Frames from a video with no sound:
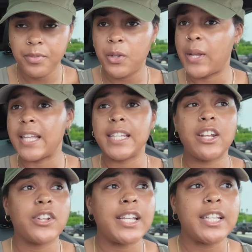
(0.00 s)
You can
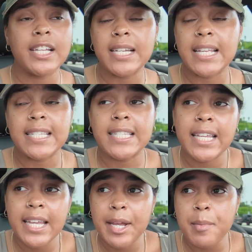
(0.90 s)
literally look and
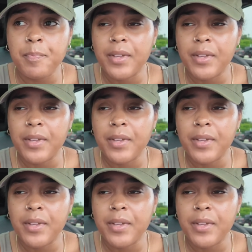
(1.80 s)
see